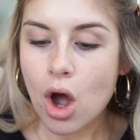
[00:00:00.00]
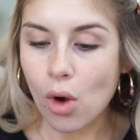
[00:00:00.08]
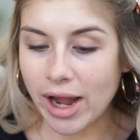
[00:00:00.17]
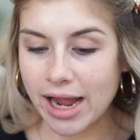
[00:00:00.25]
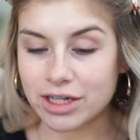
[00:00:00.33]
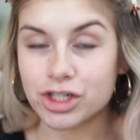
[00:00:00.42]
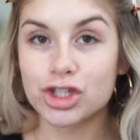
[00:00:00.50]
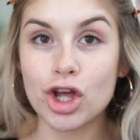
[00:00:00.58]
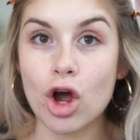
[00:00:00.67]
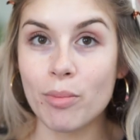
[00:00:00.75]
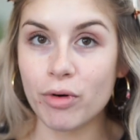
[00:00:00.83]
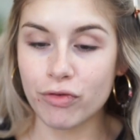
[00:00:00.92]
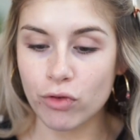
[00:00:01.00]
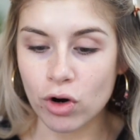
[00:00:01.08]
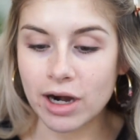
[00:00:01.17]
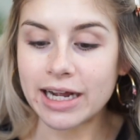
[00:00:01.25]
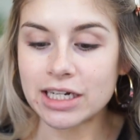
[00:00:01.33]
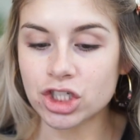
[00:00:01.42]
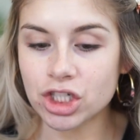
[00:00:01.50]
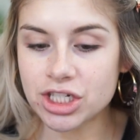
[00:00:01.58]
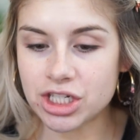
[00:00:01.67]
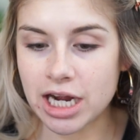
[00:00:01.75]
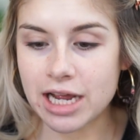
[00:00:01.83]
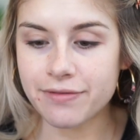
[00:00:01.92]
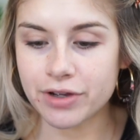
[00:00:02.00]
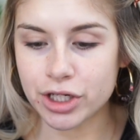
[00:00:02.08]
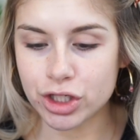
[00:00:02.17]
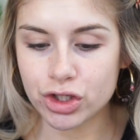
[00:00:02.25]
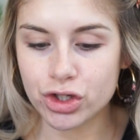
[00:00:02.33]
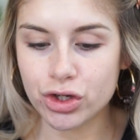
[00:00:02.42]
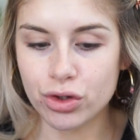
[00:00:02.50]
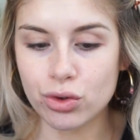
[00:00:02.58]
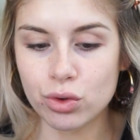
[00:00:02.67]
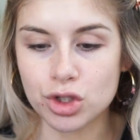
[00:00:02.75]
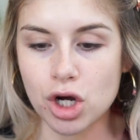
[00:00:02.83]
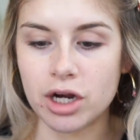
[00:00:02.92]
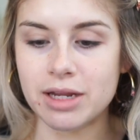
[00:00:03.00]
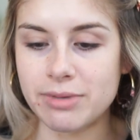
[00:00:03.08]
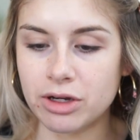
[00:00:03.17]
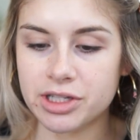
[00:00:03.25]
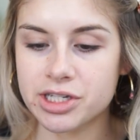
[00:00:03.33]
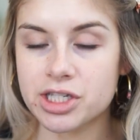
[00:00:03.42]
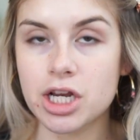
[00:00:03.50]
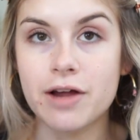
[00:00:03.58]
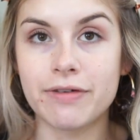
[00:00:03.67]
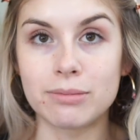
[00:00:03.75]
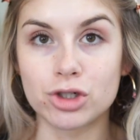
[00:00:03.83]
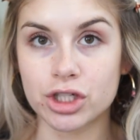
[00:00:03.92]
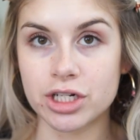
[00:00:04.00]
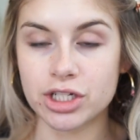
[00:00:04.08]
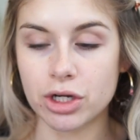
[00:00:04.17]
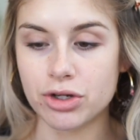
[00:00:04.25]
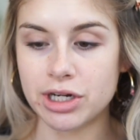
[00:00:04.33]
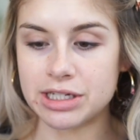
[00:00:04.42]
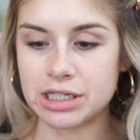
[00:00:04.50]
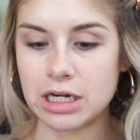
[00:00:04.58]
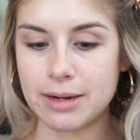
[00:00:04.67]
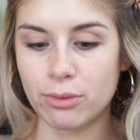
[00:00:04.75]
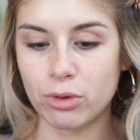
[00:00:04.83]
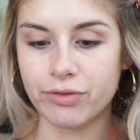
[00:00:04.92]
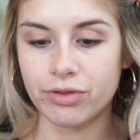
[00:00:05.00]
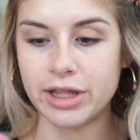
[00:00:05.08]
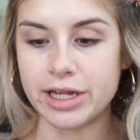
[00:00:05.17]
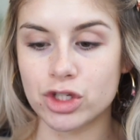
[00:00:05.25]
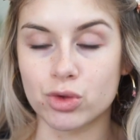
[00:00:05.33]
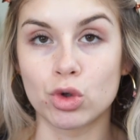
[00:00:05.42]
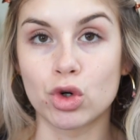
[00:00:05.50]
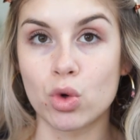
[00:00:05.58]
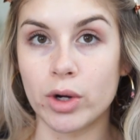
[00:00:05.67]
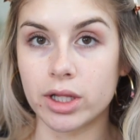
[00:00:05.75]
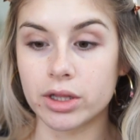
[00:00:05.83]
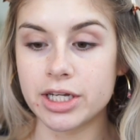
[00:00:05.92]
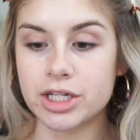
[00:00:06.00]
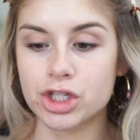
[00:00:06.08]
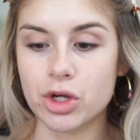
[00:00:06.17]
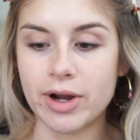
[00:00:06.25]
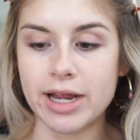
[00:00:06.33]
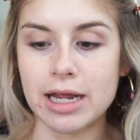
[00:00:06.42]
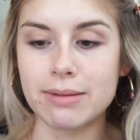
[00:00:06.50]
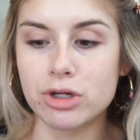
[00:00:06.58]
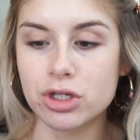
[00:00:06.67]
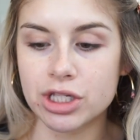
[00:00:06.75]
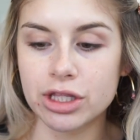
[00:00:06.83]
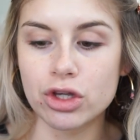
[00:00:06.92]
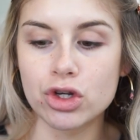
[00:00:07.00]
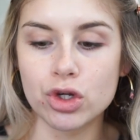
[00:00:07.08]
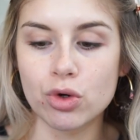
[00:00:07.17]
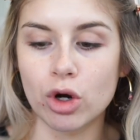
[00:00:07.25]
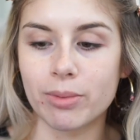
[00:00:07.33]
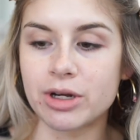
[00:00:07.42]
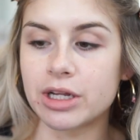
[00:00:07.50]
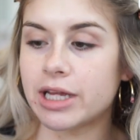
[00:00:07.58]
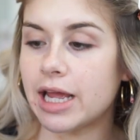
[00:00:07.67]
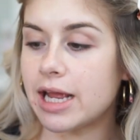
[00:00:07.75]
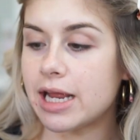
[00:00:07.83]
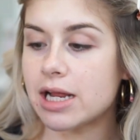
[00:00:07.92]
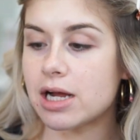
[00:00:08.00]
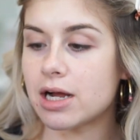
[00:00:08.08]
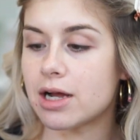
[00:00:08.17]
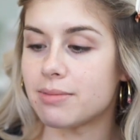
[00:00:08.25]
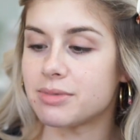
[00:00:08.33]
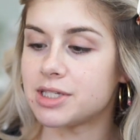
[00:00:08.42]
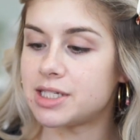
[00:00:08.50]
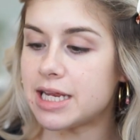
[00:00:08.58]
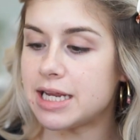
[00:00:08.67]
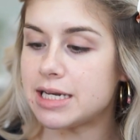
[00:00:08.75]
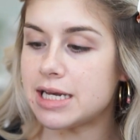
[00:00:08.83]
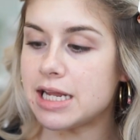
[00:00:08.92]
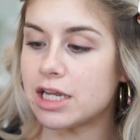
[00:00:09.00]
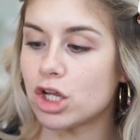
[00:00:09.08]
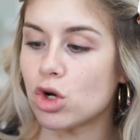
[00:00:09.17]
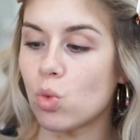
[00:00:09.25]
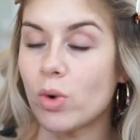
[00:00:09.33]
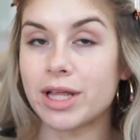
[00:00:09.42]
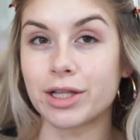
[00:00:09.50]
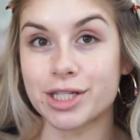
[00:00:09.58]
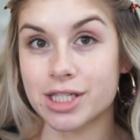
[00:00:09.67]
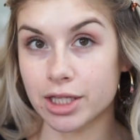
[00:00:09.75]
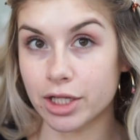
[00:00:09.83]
Okay, so before I actually dive into talking about this stuff, I'm just gonna tell you guys a couple of things real quickly. So I am using the new Urban Decay Stay Naked Weightless